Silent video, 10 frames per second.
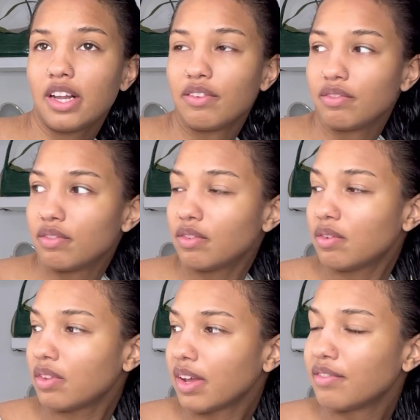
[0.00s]
and
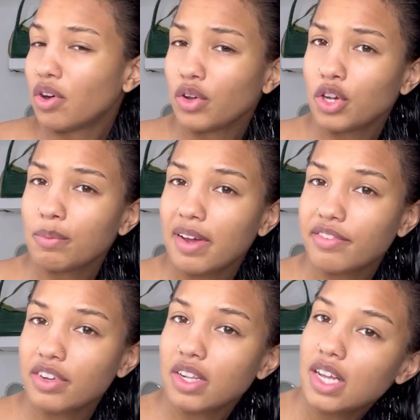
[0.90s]
like volume, I
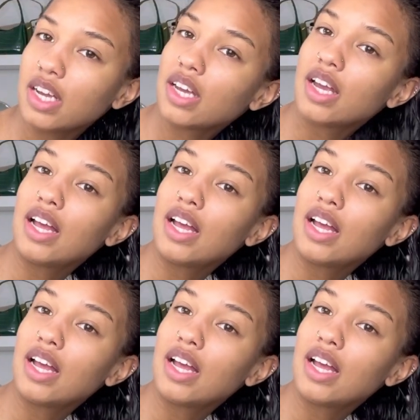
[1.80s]
feel like.